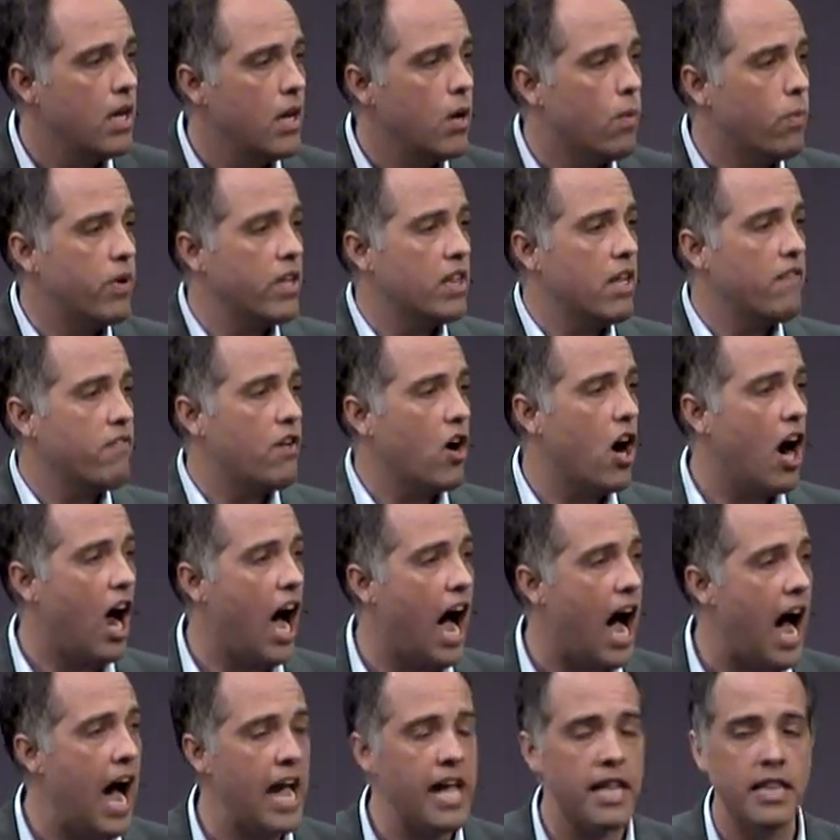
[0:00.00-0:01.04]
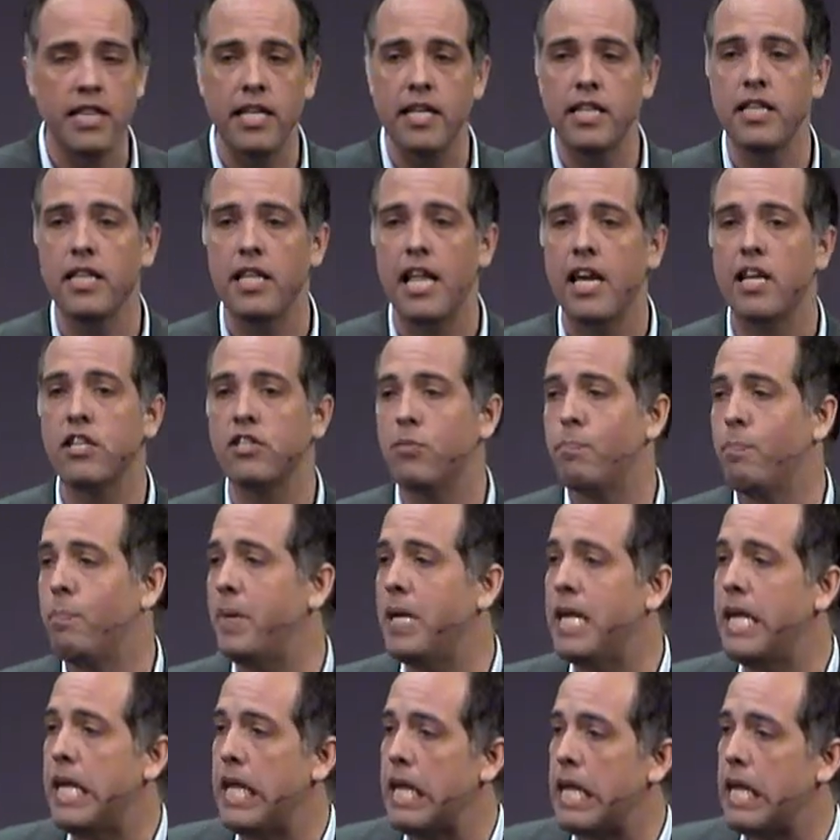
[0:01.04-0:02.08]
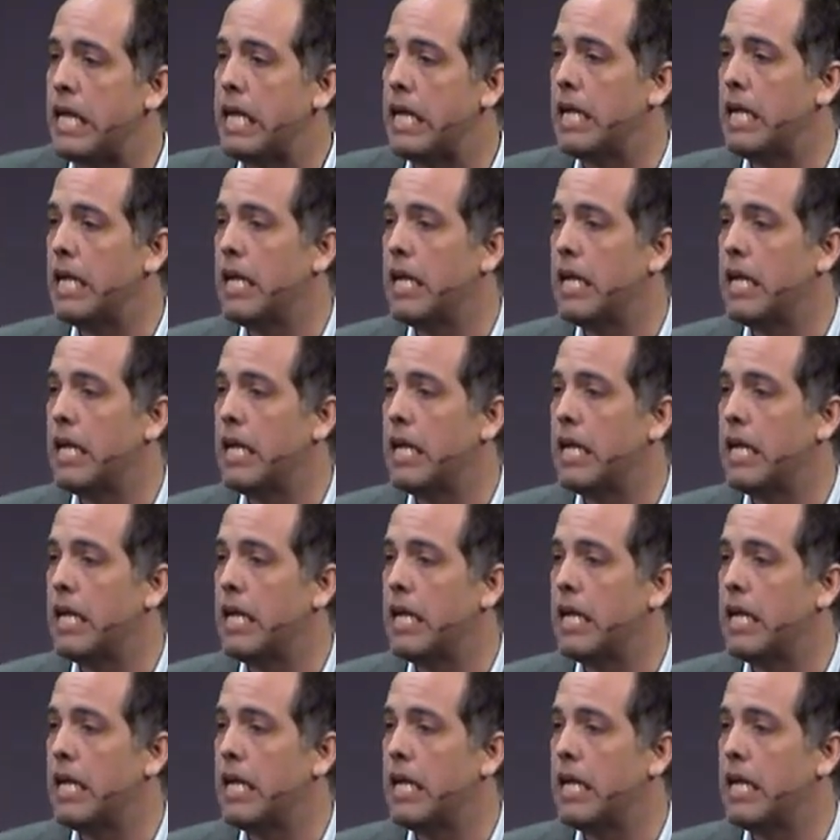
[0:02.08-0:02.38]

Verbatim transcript: We love our island. Let us be.